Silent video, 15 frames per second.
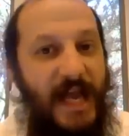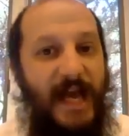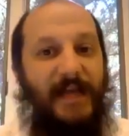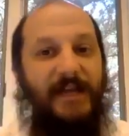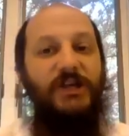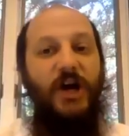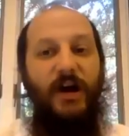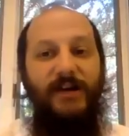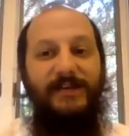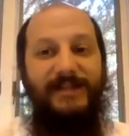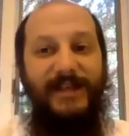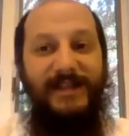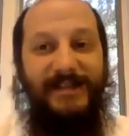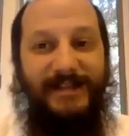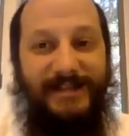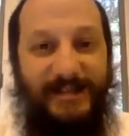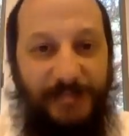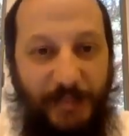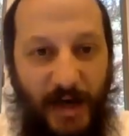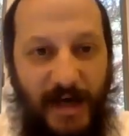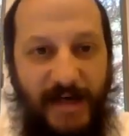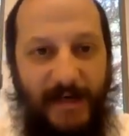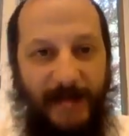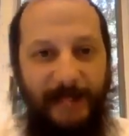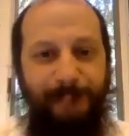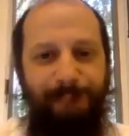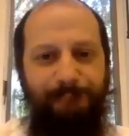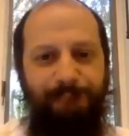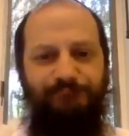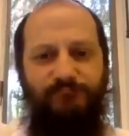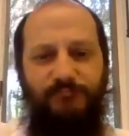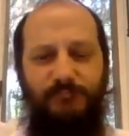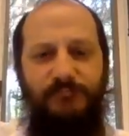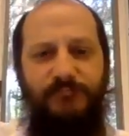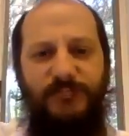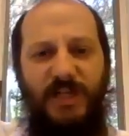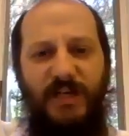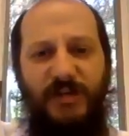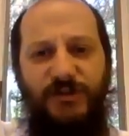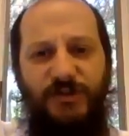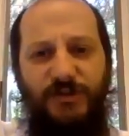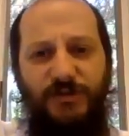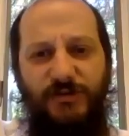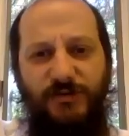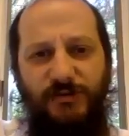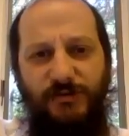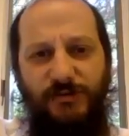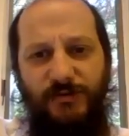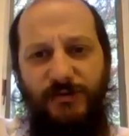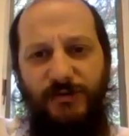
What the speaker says: And God sent a spider to